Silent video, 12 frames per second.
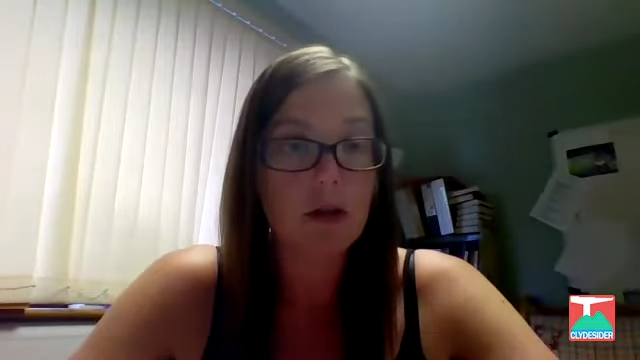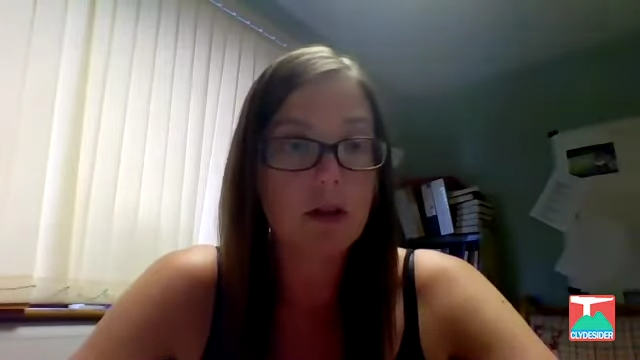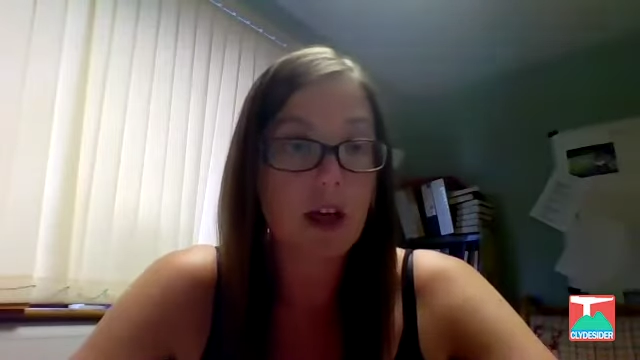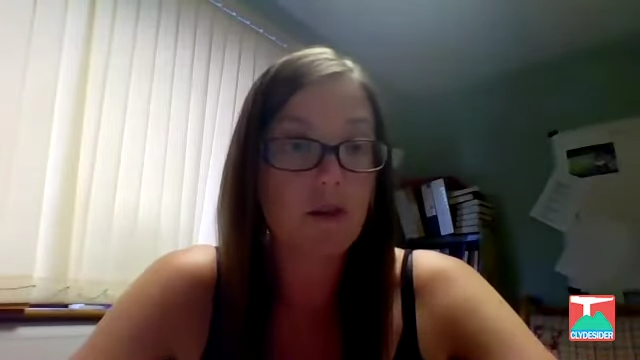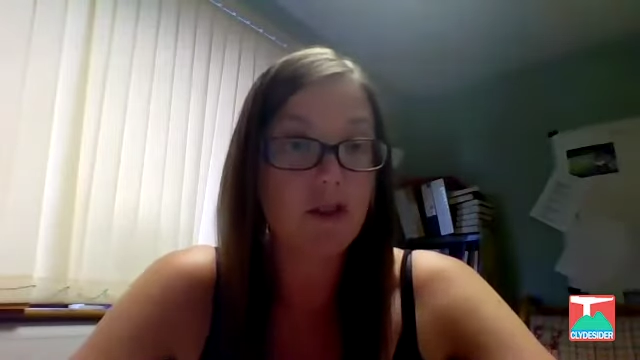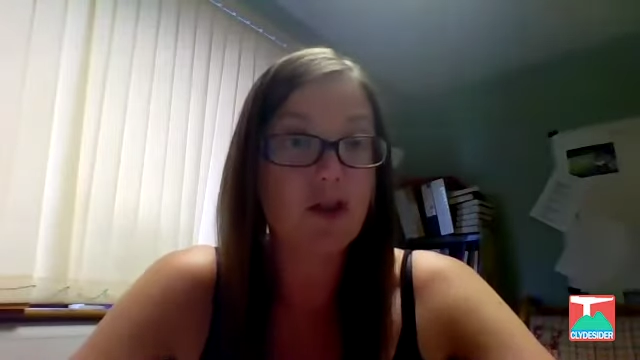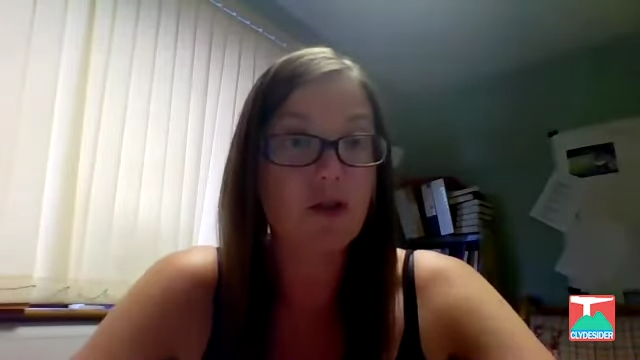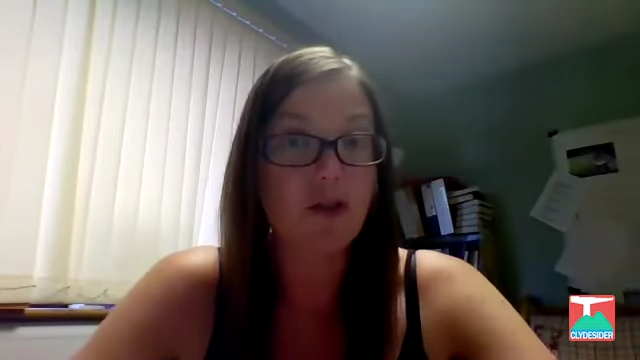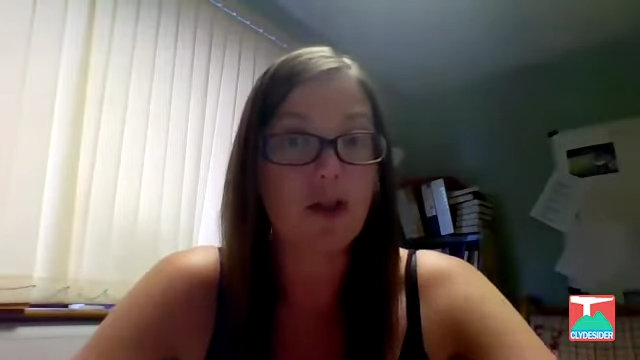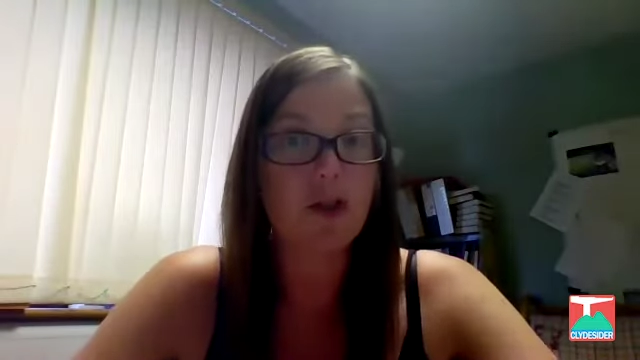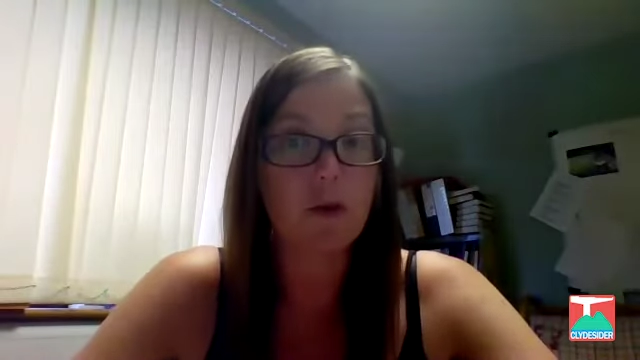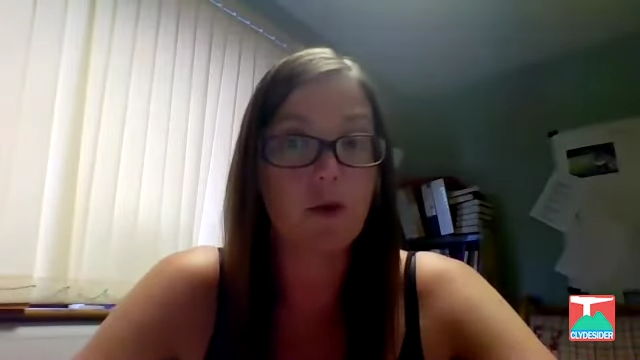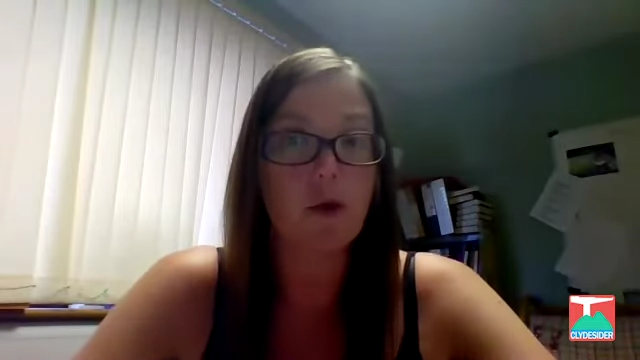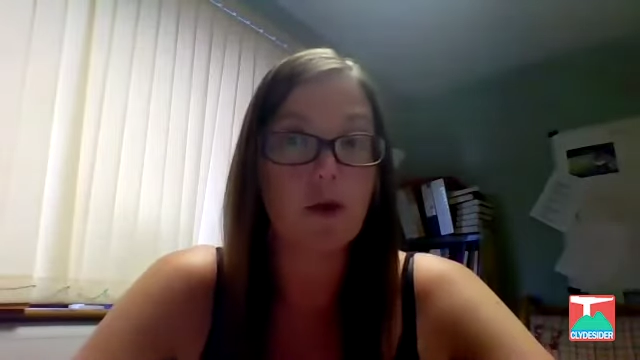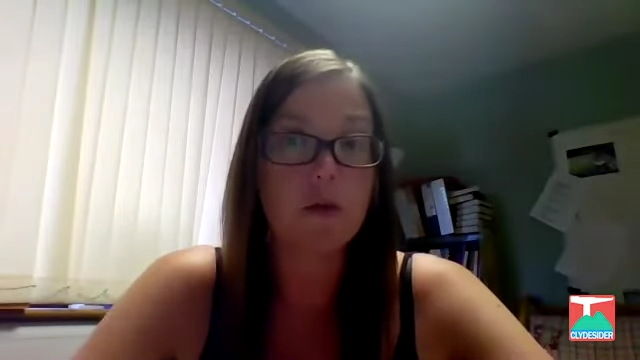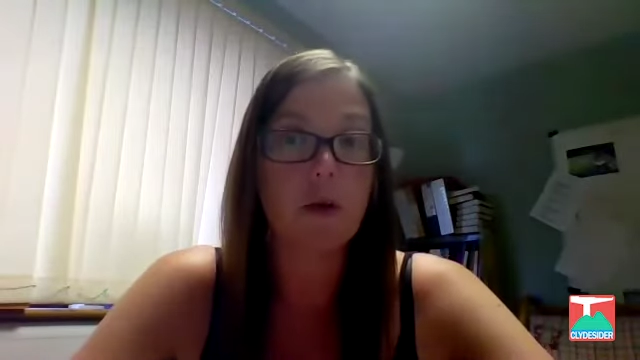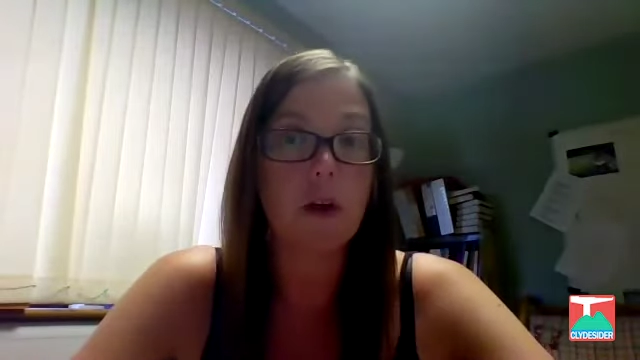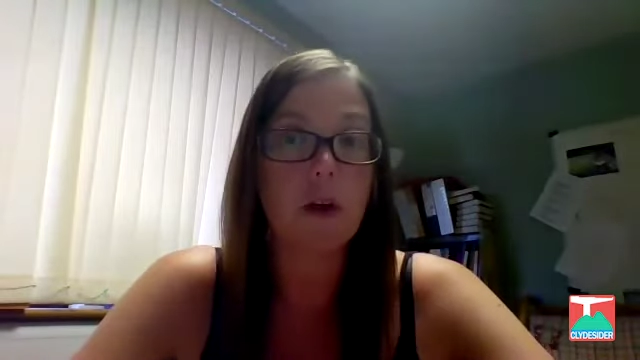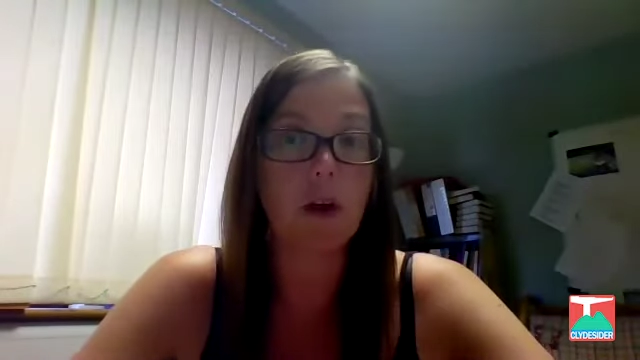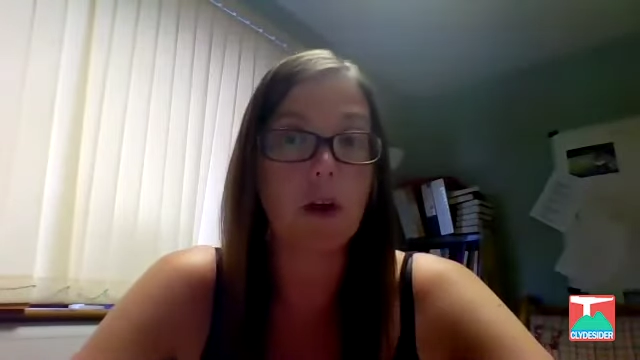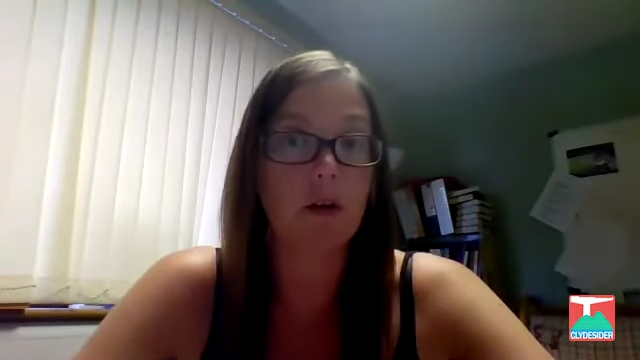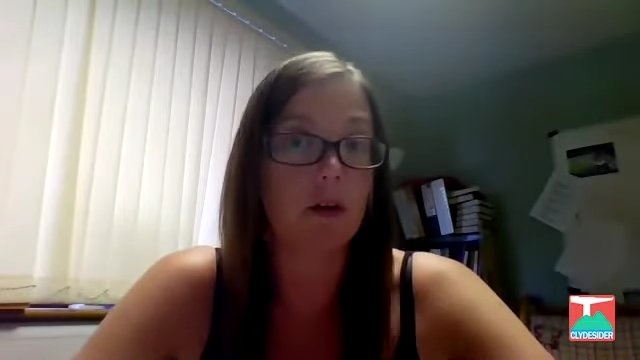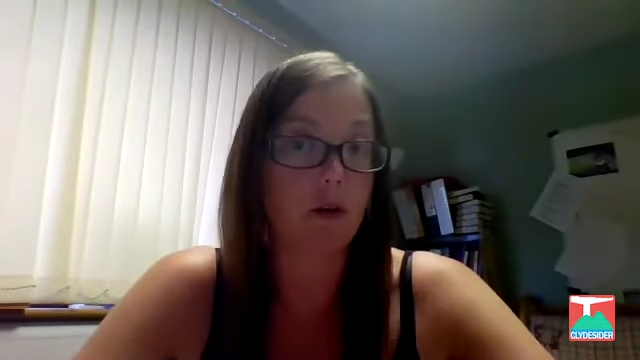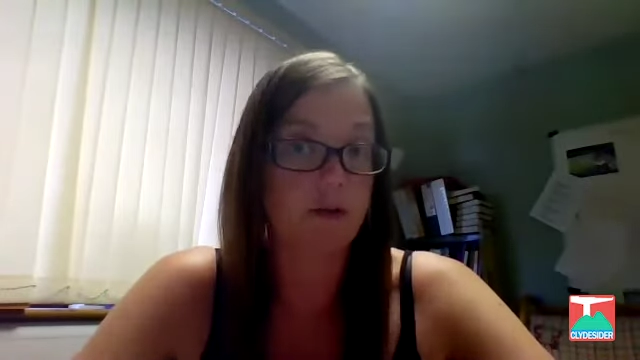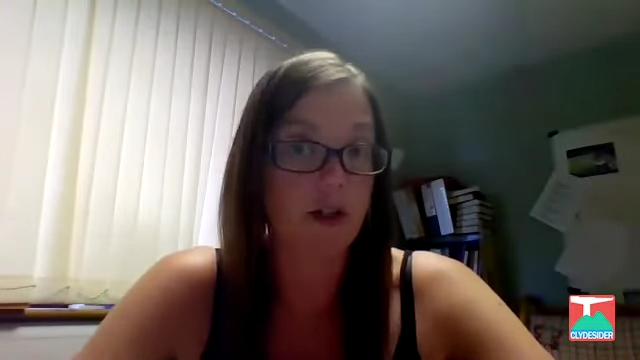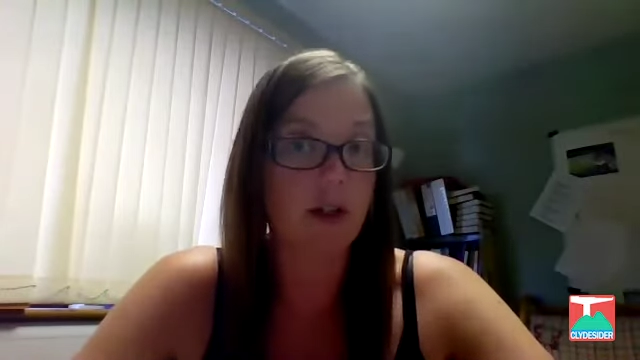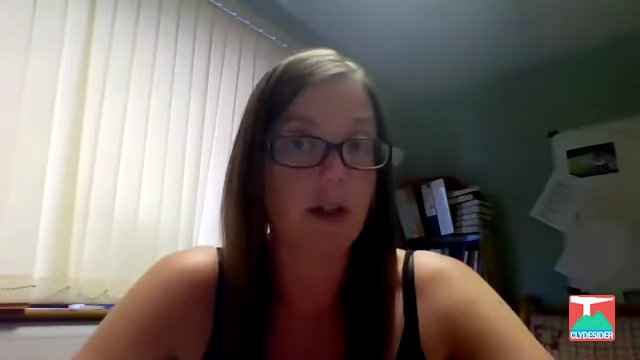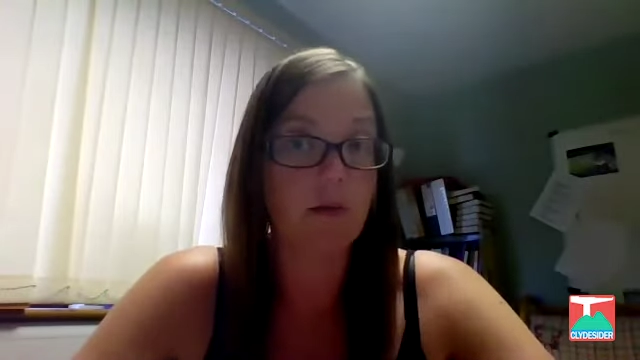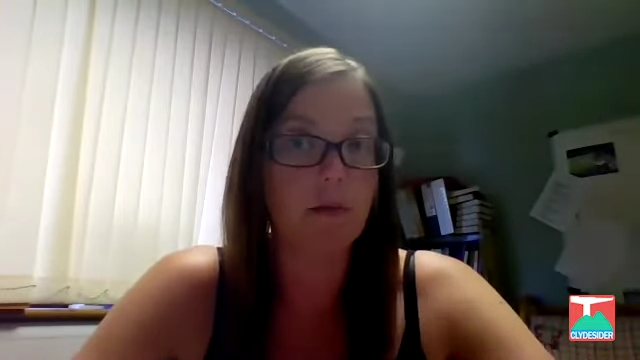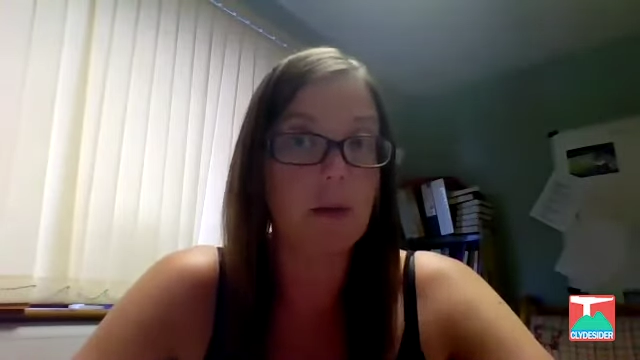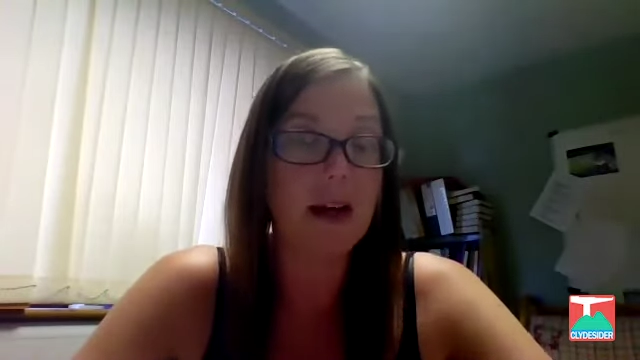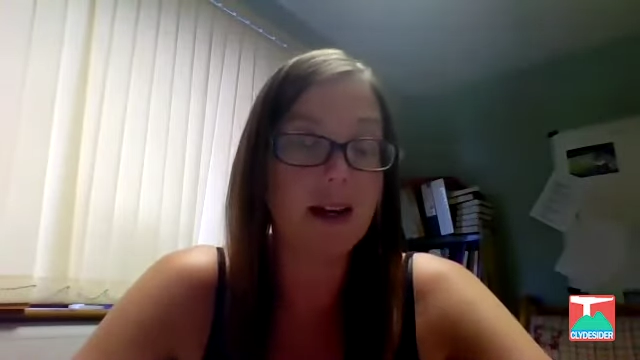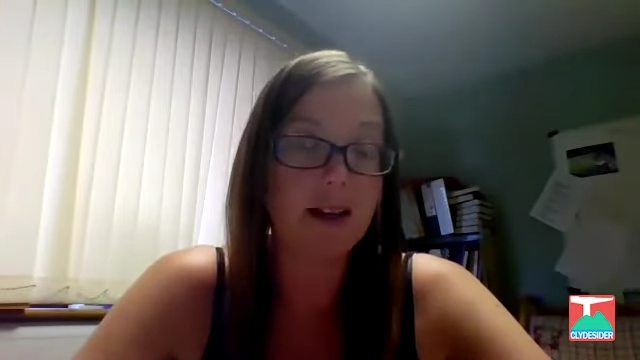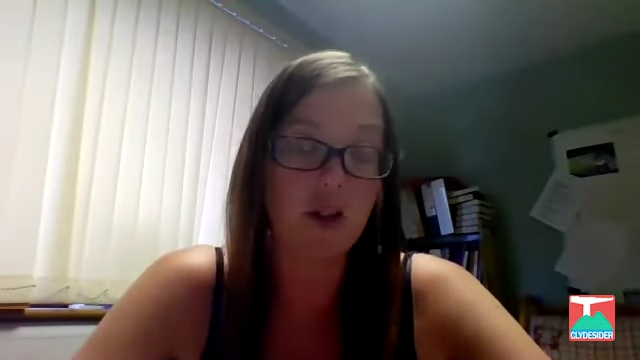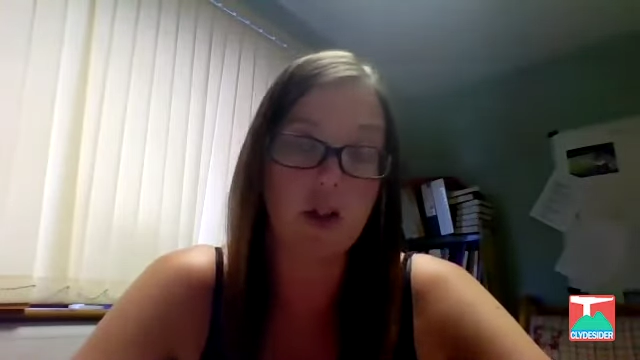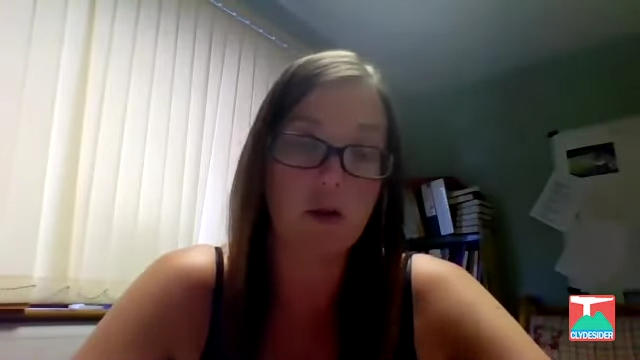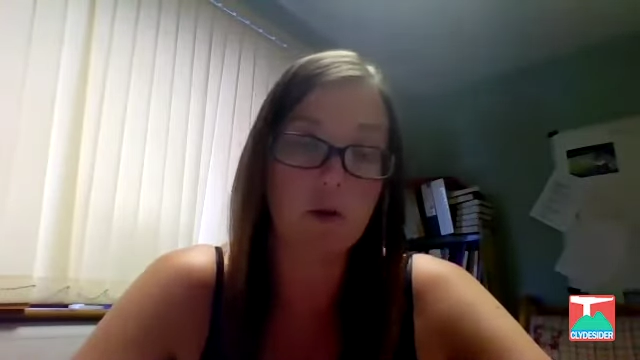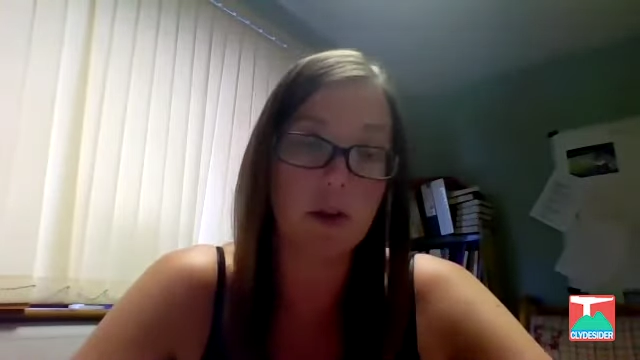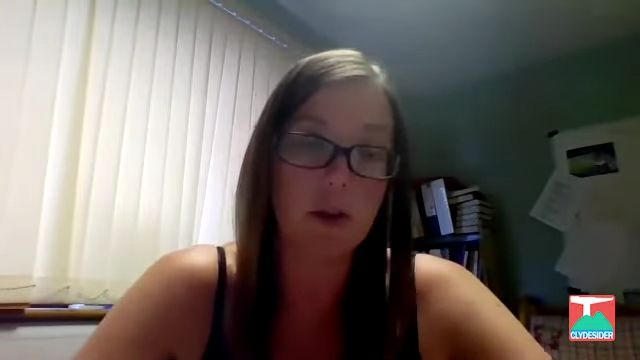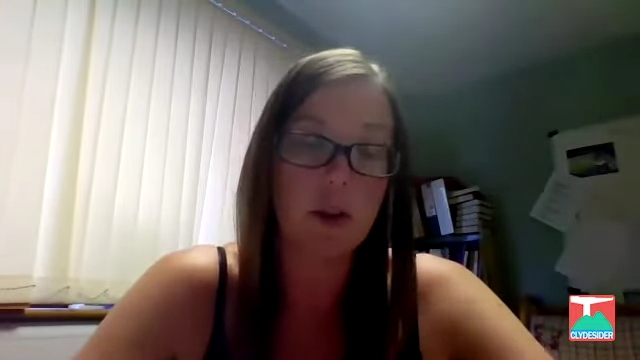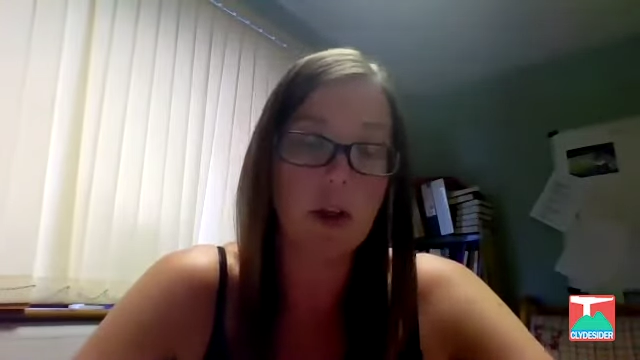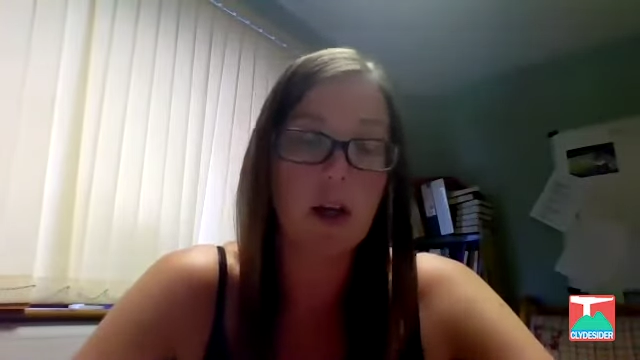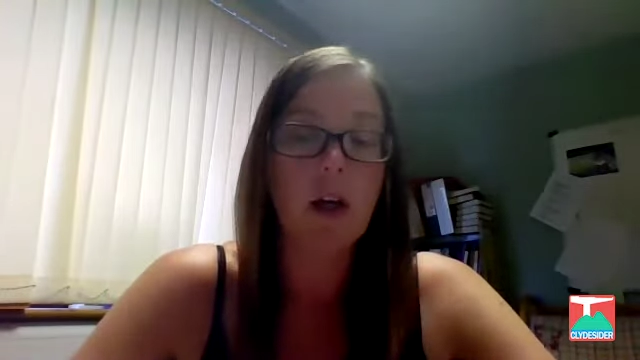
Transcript: service users that we've got as well, that obviously maybe are in shielding,